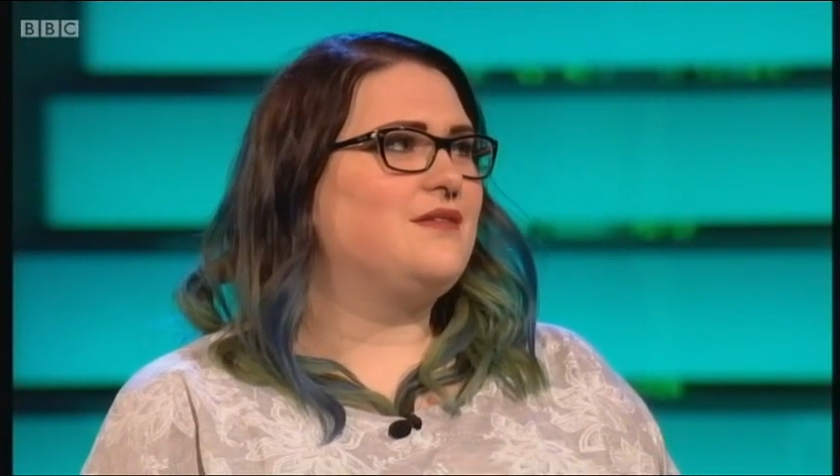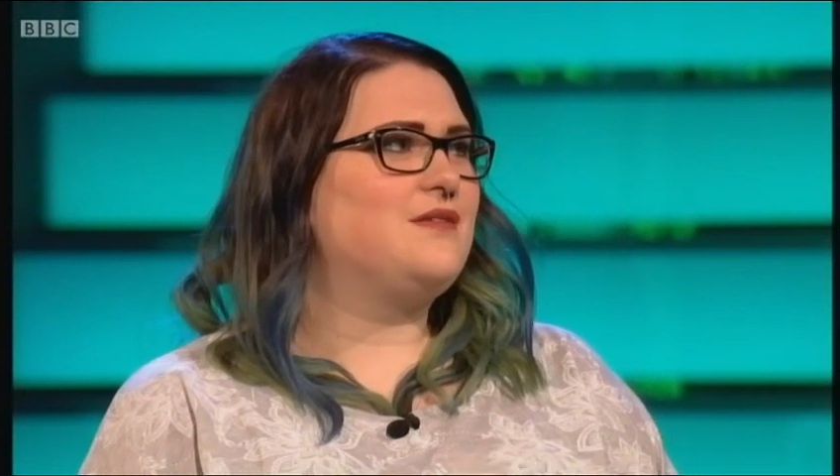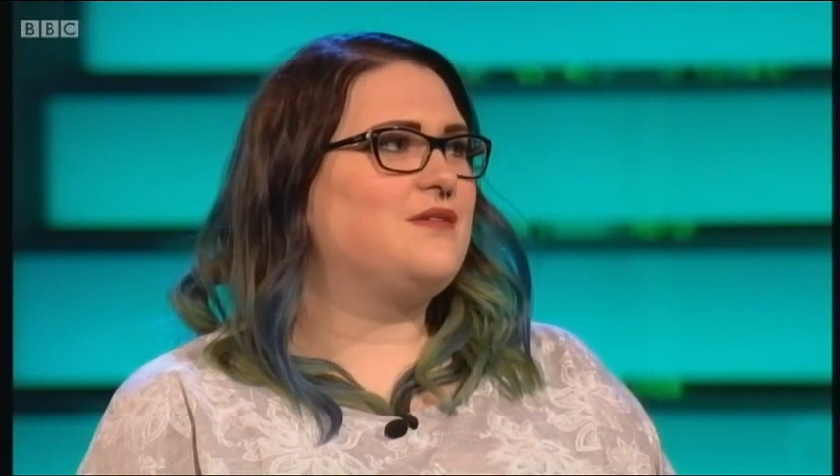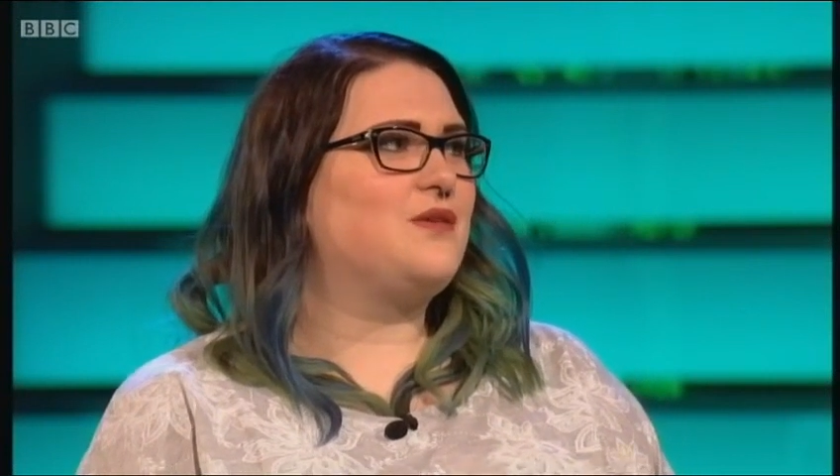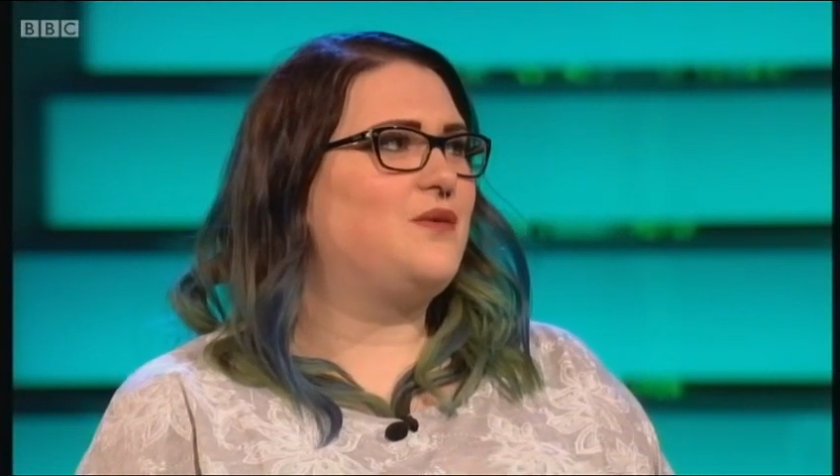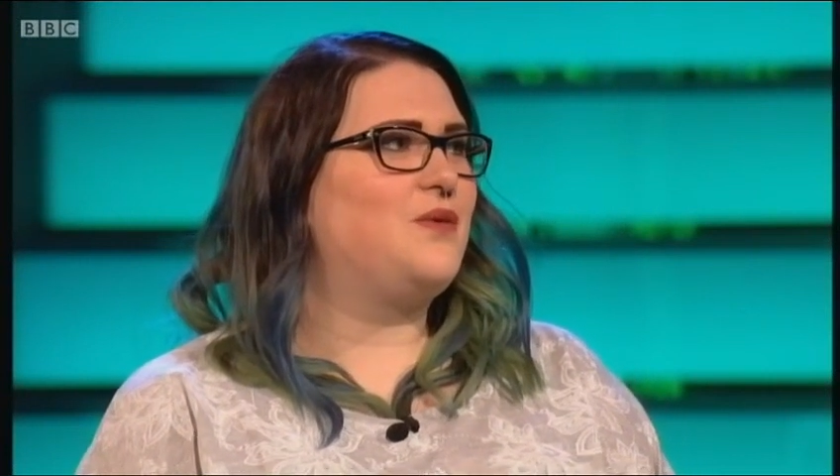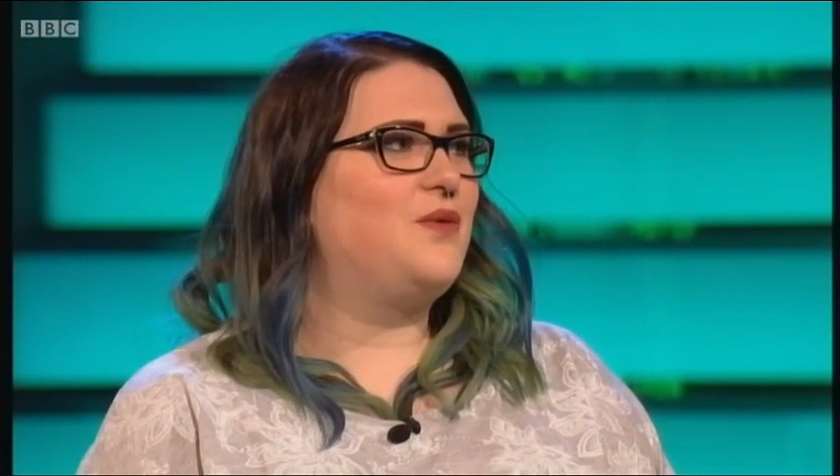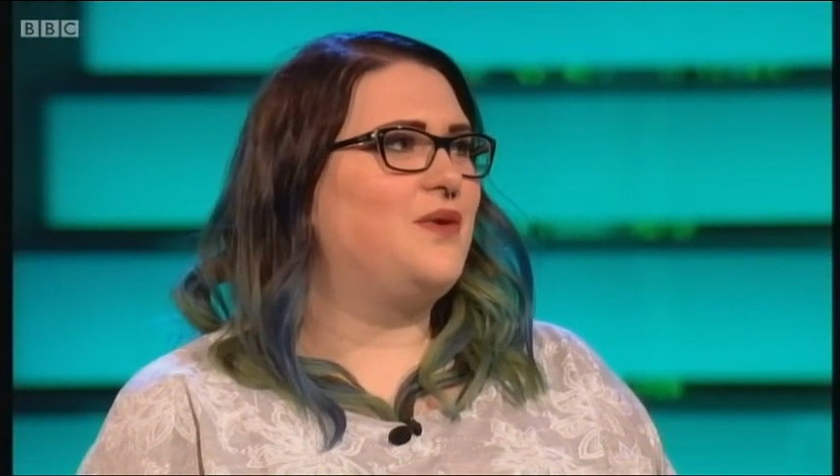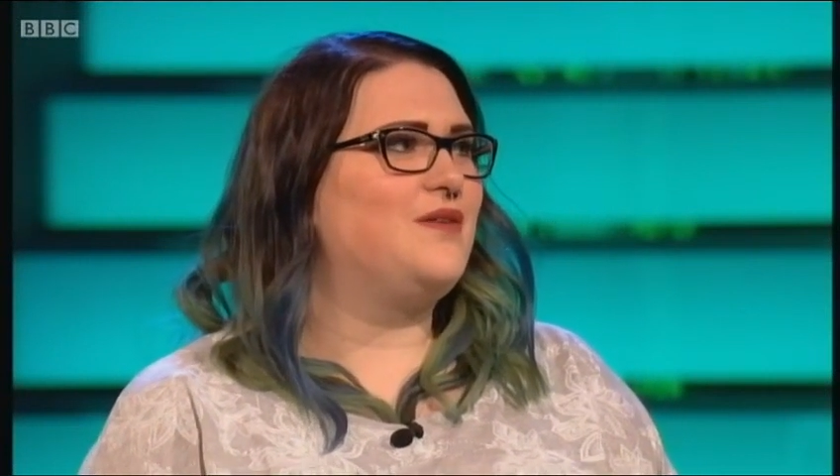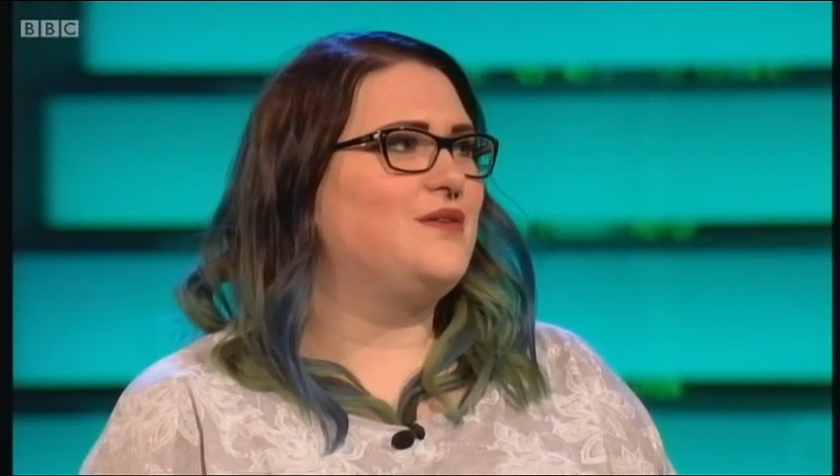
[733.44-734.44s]

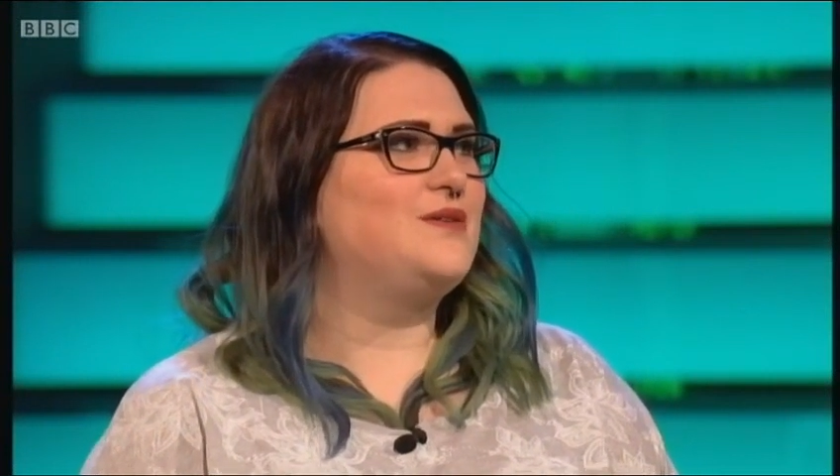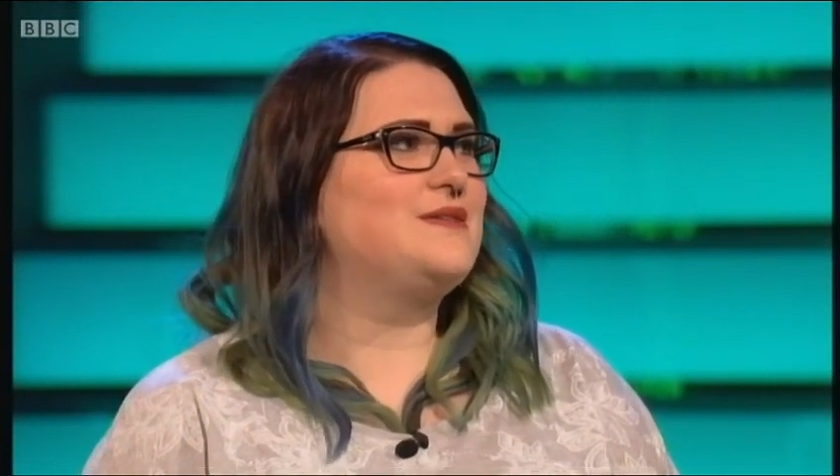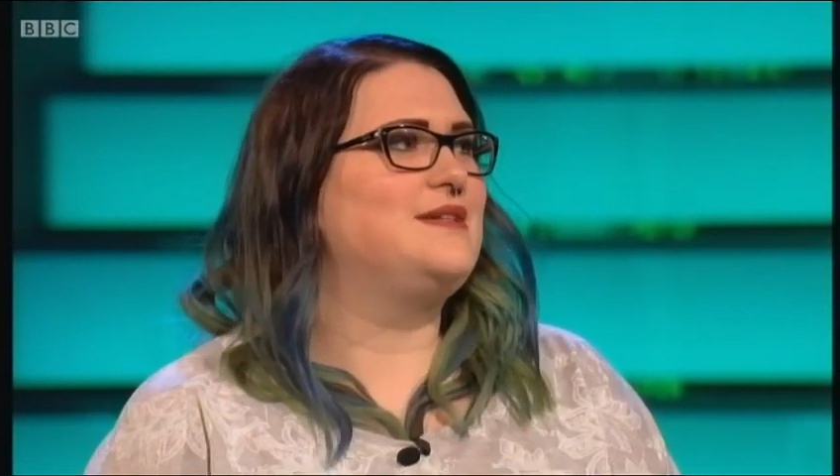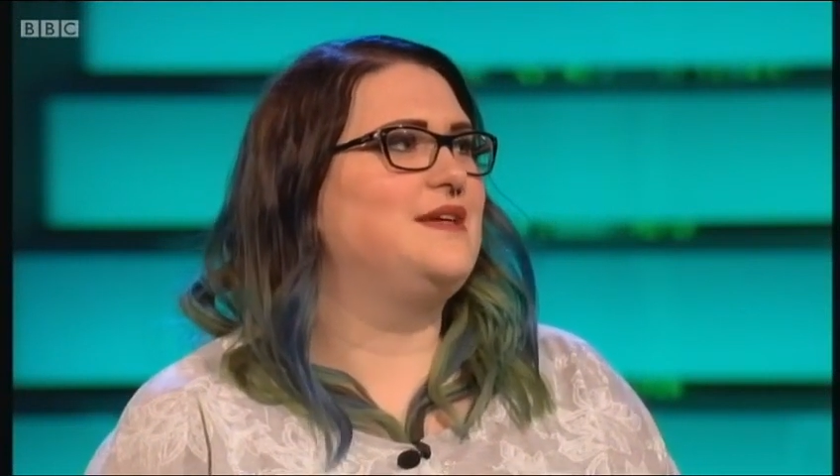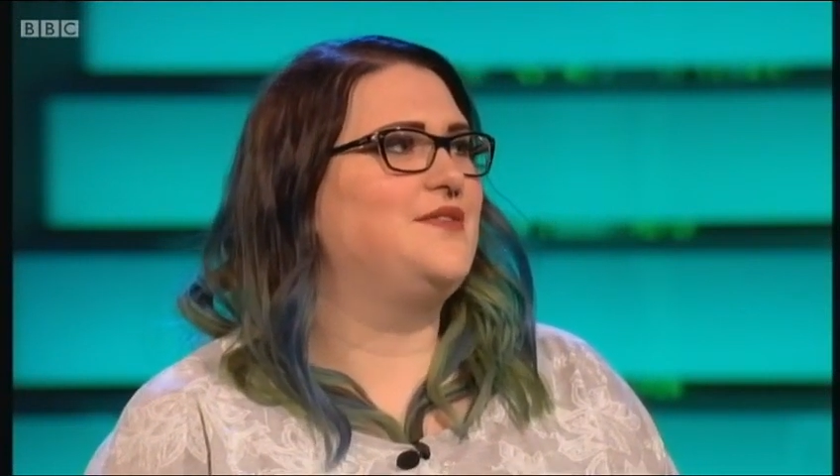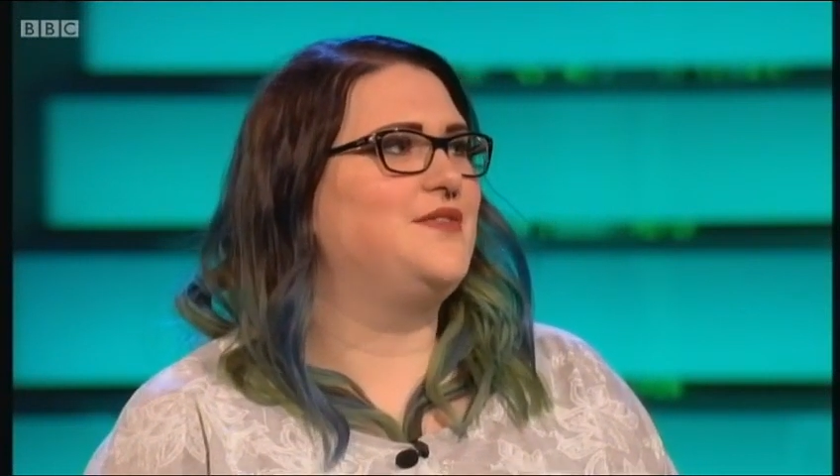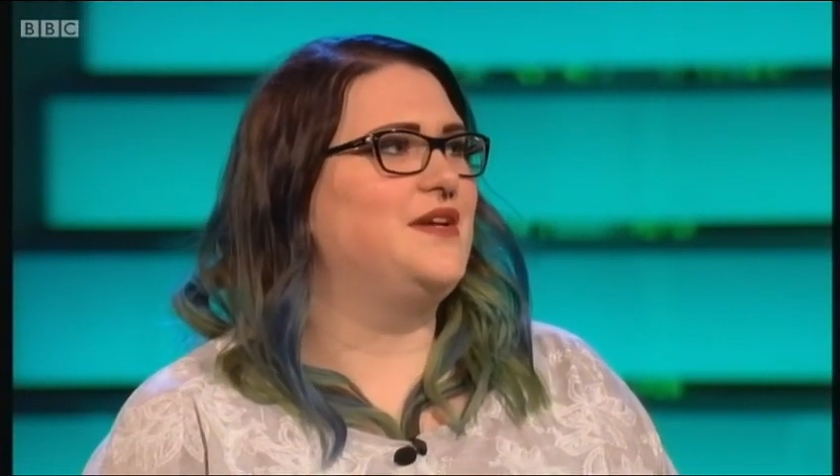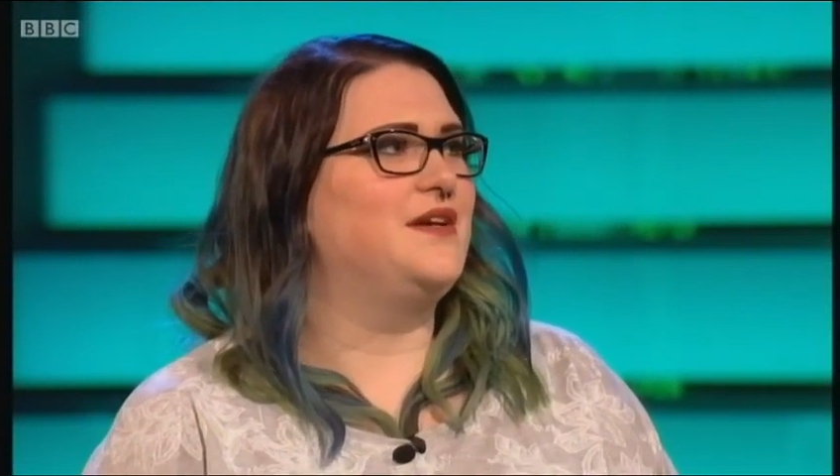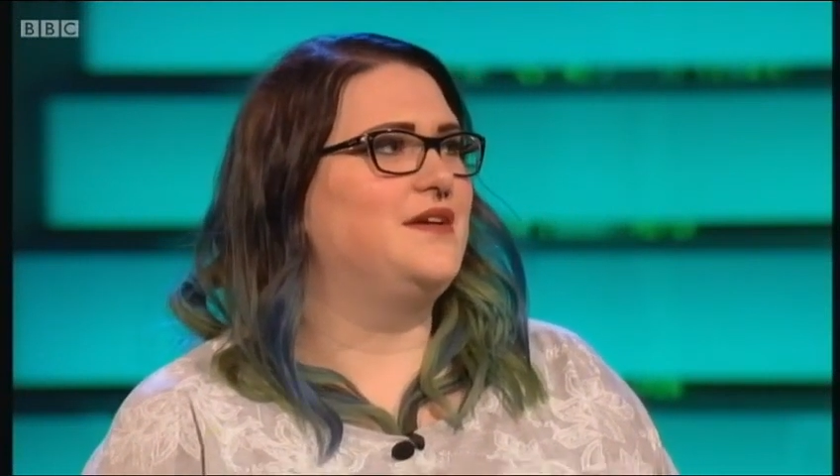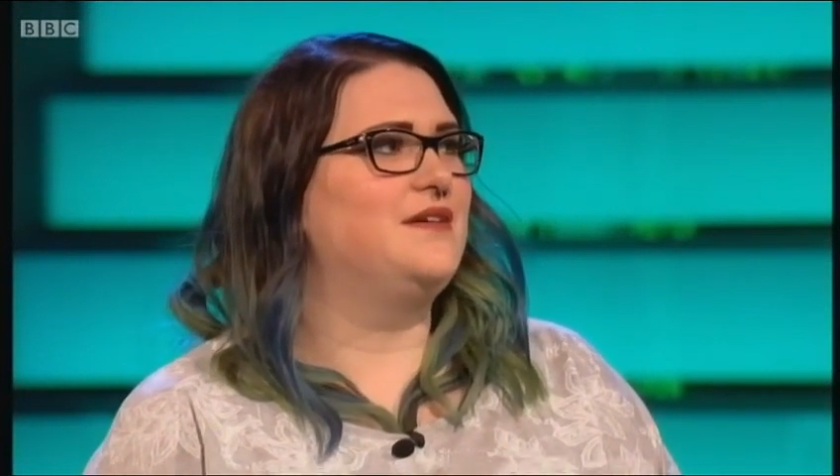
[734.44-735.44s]
Squirrels live in
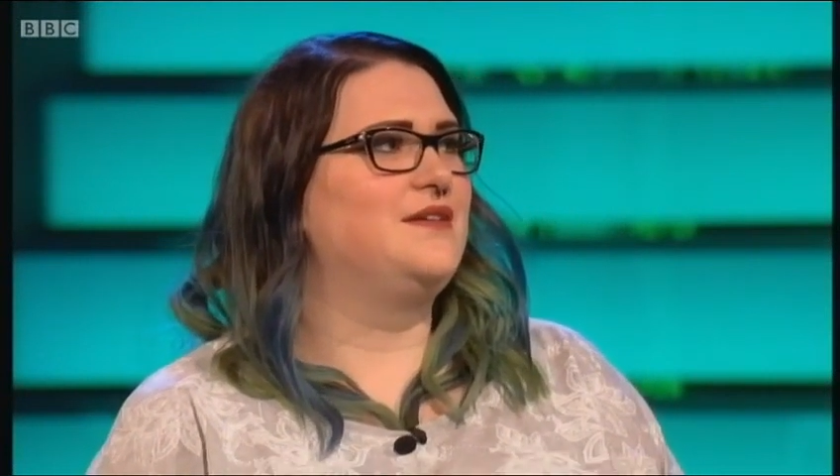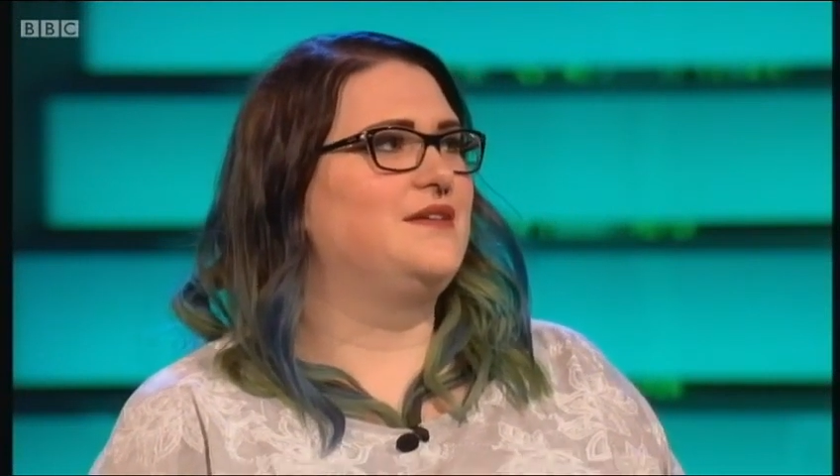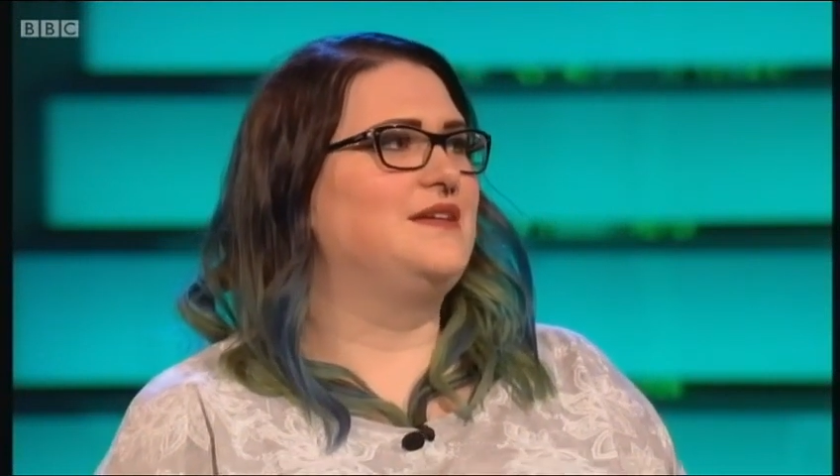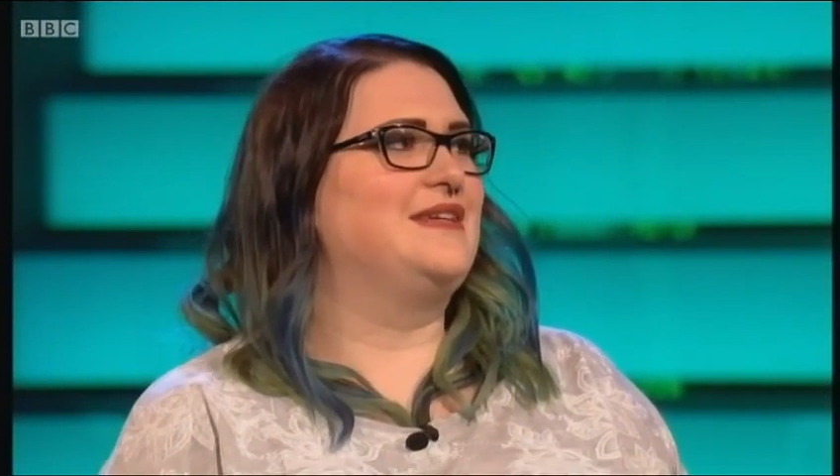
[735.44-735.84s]
a...